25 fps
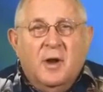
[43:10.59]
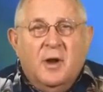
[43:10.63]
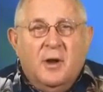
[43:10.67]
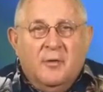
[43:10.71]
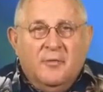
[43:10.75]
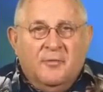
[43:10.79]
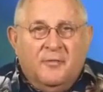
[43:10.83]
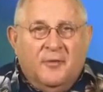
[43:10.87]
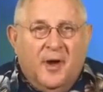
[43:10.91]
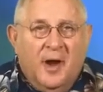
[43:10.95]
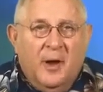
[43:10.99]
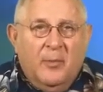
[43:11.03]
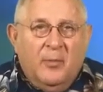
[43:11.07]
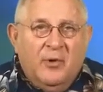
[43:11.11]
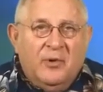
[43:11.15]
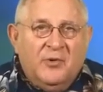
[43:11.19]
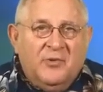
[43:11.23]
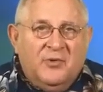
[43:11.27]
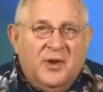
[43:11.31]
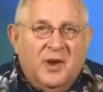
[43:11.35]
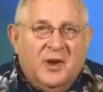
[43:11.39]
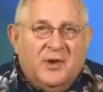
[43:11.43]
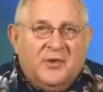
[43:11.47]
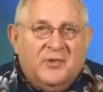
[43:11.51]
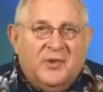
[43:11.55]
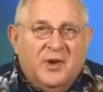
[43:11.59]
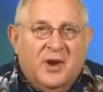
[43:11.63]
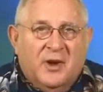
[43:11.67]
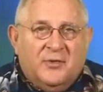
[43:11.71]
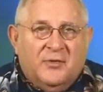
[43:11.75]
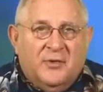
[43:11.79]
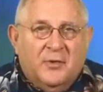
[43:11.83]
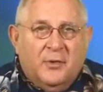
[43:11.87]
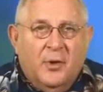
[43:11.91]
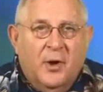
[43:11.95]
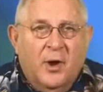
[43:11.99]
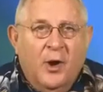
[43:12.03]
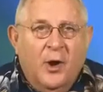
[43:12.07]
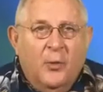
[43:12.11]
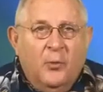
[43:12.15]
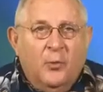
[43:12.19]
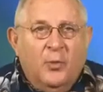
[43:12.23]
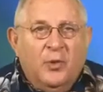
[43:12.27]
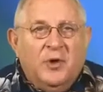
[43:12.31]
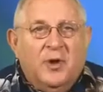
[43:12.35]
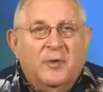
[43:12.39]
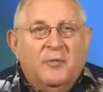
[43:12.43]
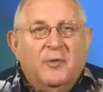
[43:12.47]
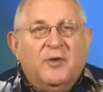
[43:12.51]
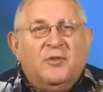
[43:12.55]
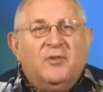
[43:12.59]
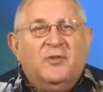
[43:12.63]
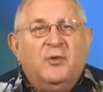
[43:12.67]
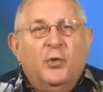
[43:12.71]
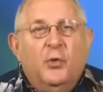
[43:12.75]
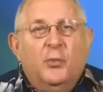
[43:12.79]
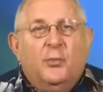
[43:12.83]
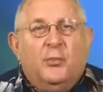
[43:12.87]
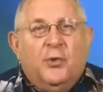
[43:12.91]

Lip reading: A vibrant tech sector will give us new